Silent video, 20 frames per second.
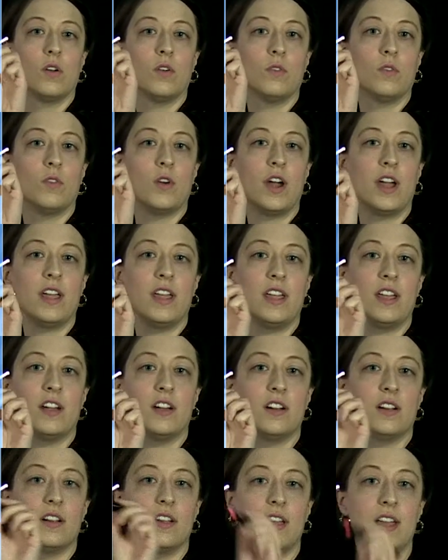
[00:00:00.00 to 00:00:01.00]
right
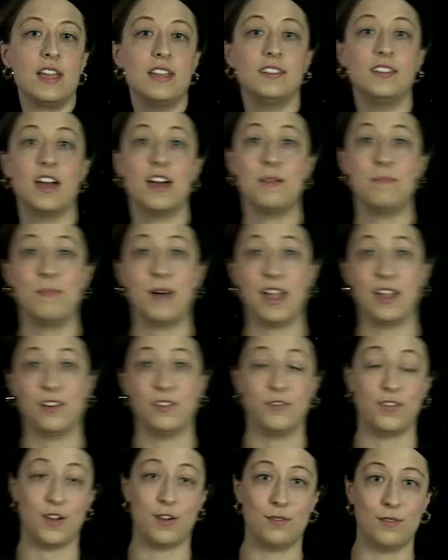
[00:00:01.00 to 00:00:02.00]
here. He's got a
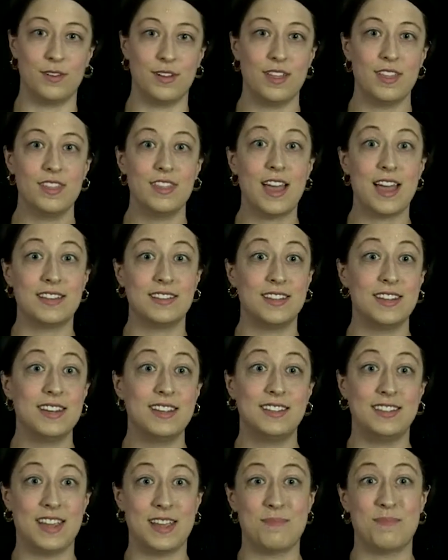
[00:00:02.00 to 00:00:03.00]
microphone. That's an
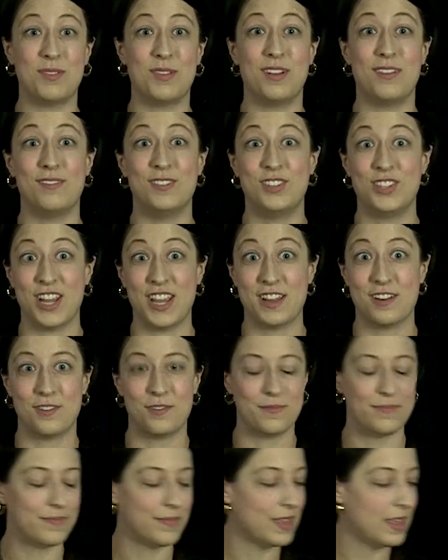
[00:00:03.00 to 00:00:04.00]
example of a
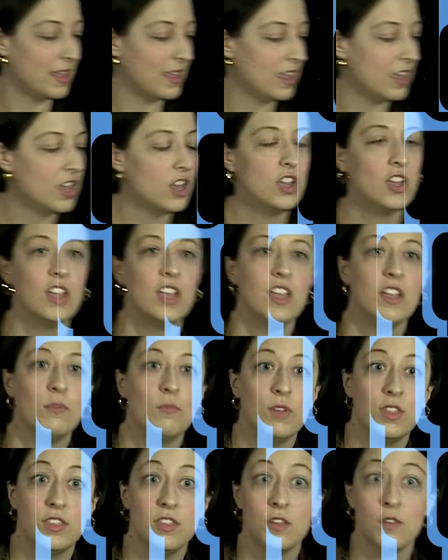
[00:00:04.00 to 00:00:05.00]
channel.
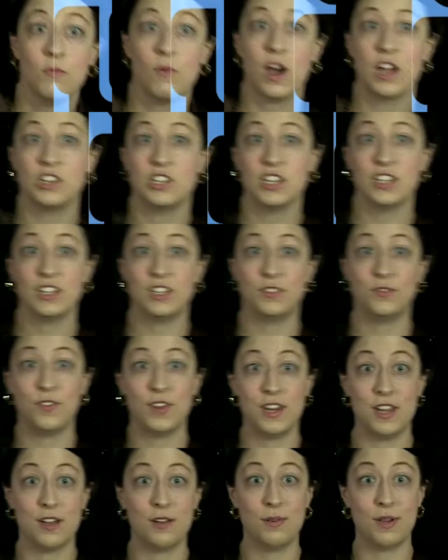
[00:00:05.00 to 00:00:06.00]
With you watching this
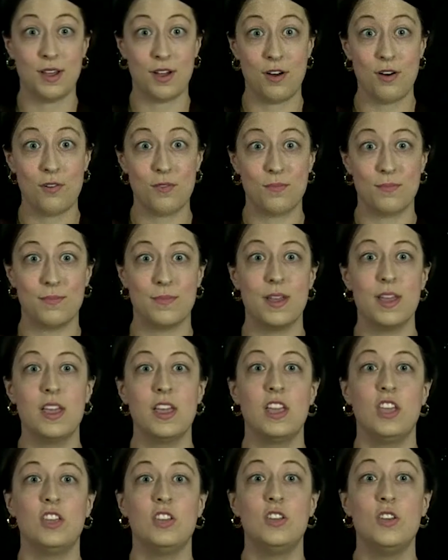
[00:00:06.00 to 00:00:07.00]
video at home,
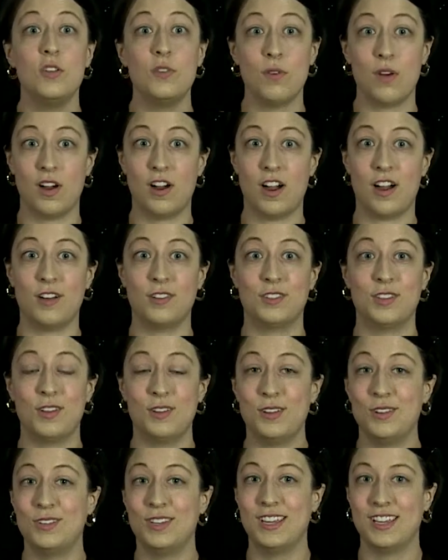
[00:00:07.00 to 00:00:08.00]
you are also
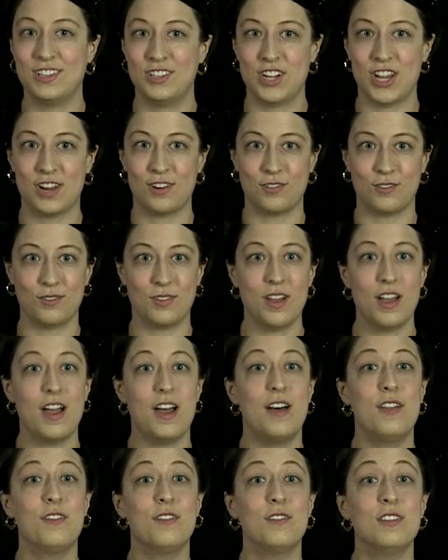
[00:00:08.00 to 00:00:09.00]
using a channel.
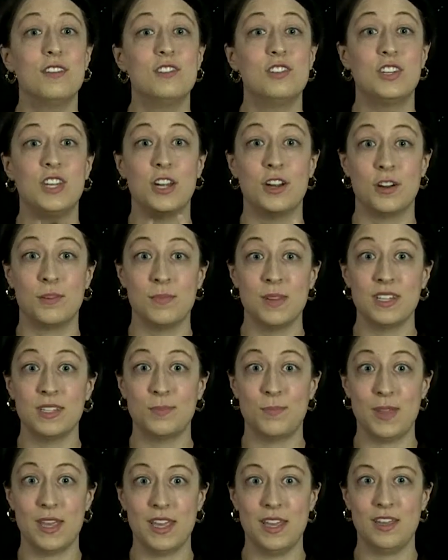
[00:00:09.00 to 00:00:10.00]
Other than just hearing me
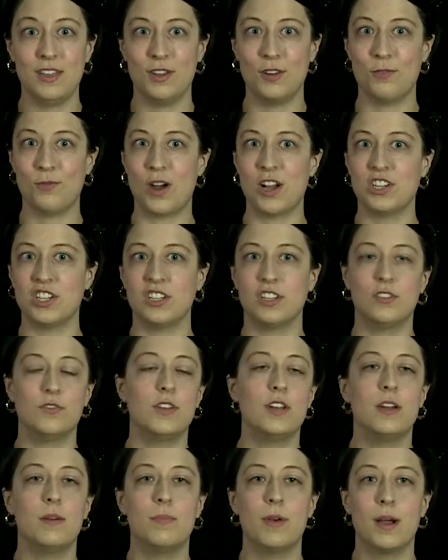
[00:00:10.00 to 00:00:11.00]
speak, you're watching this
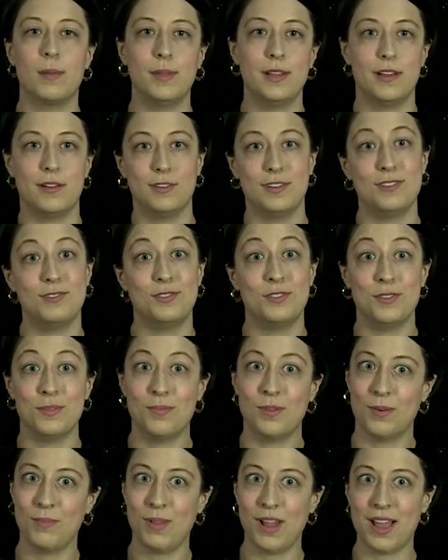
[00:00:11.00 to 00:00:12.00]
video probably on YouTube
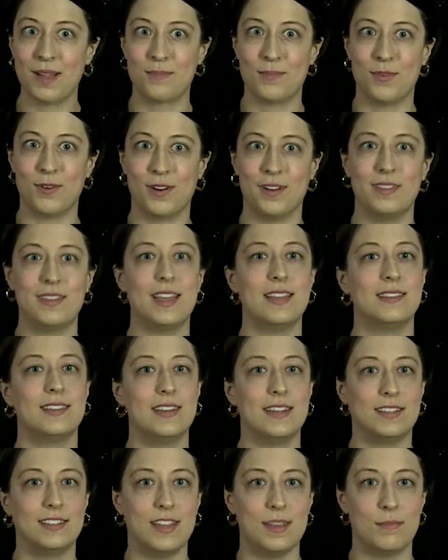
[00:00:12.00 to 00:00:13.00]
or Blackboard. That's an
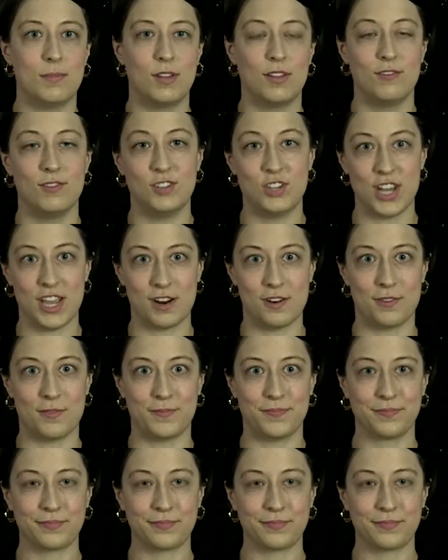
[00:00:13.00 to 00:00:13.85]
example of a channel.